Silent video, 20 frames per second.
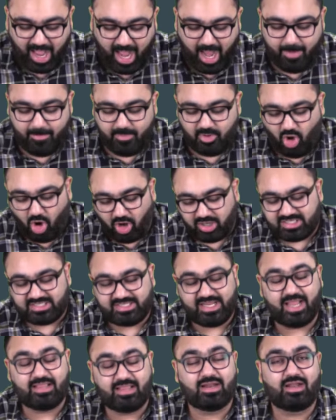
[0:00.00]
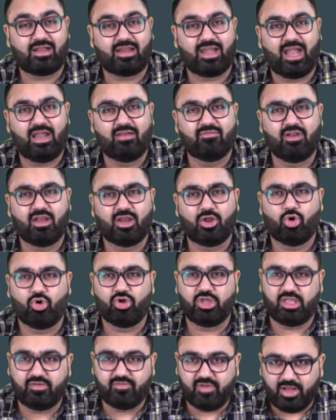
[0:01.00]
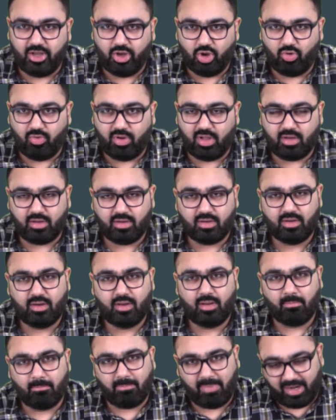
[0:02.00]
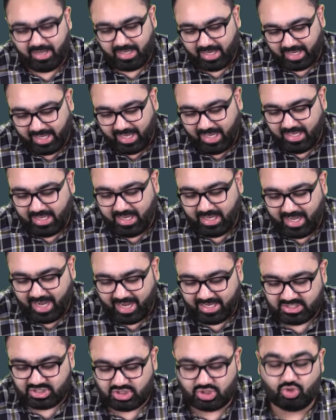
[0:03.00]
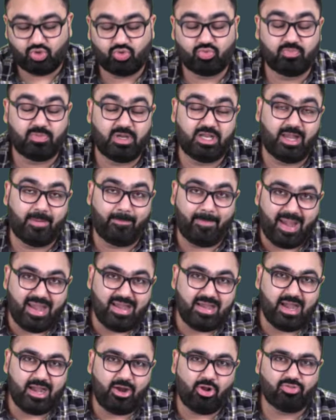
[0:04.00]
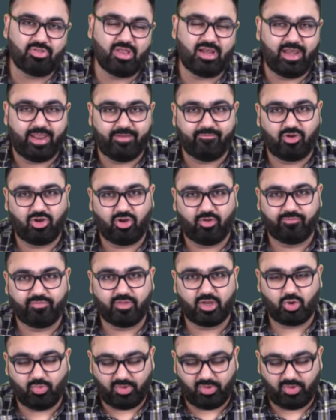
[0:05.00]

I'm not saying the trend will go even lower, but again, it has to be dependent on the level of the